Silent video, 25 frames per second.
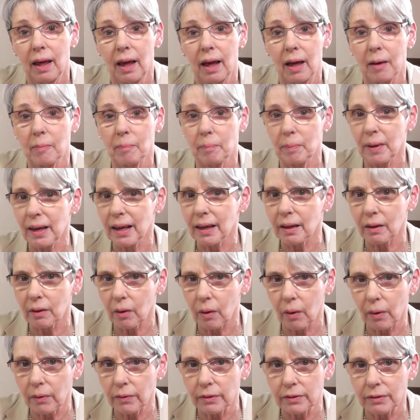and being
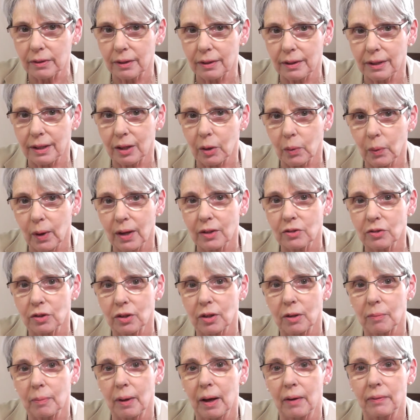constantly
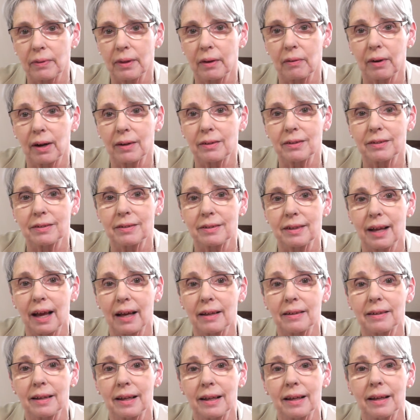questioned about their
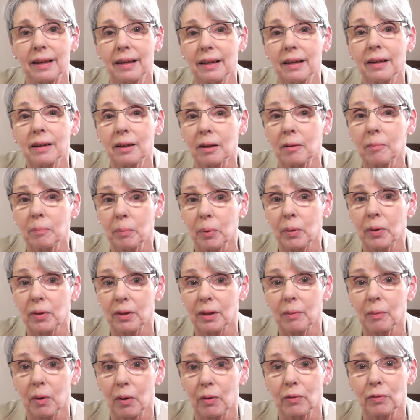understanding can put
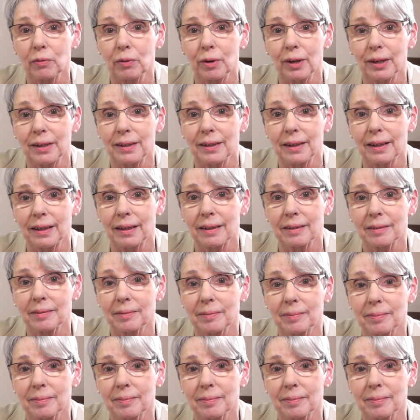them off reading.